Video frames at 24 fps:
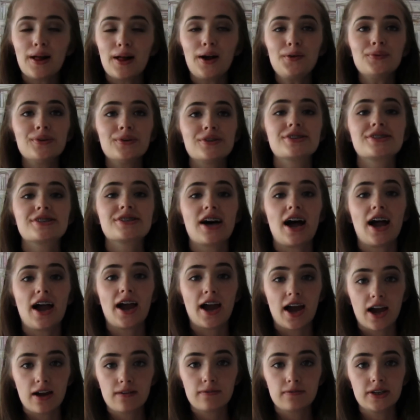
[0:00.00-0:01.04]
plan was that
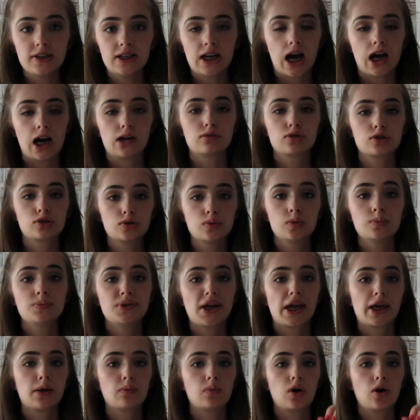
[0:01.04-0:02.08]
every night I was gonna
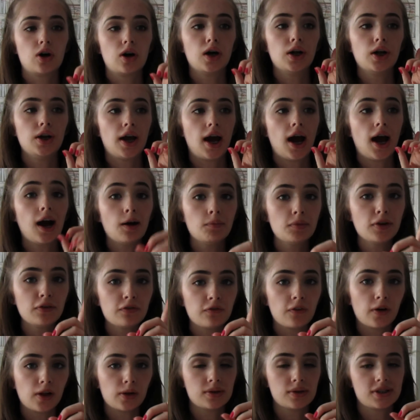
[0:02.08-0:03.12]
update you on how many
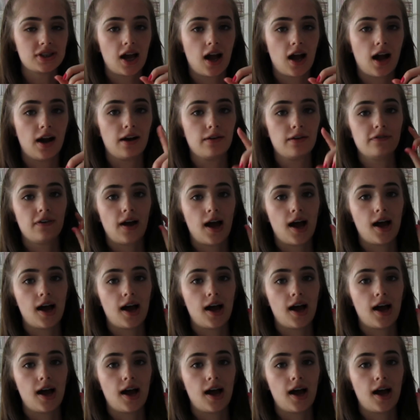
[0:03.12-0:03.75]
followers I have